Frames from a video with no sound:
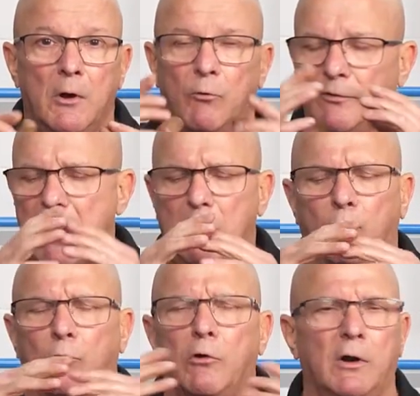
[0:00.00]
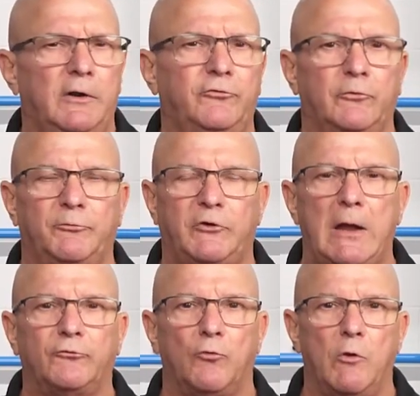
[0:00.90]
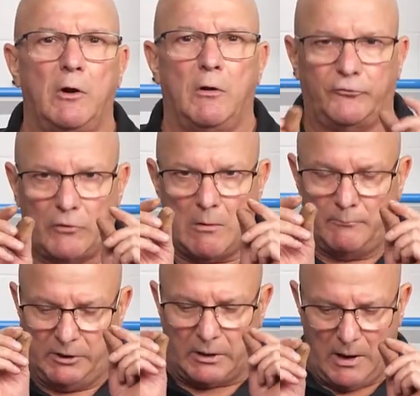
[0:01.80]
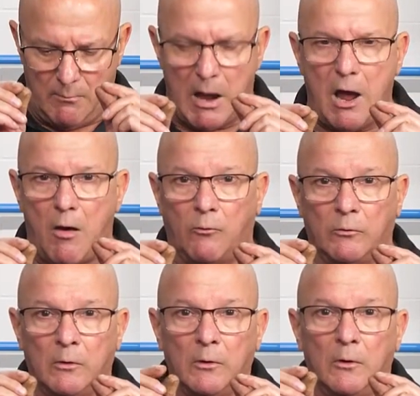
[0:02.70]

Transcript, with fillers: without really substantial wear or something, it come out,